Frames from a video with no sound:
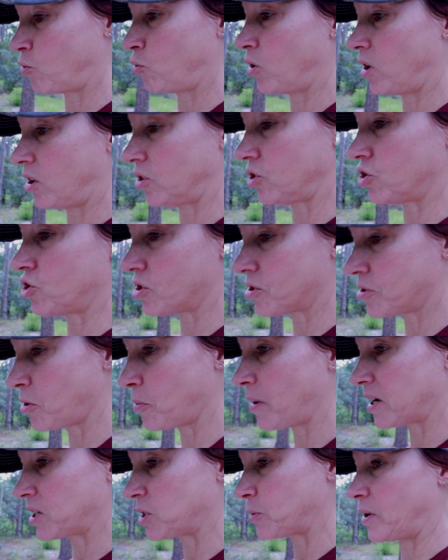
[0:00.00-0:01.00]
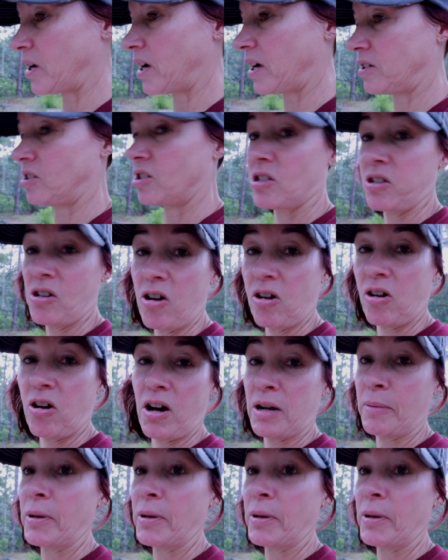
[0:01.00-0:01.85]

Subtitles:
"Well, let's just go back to bed because it's long gone."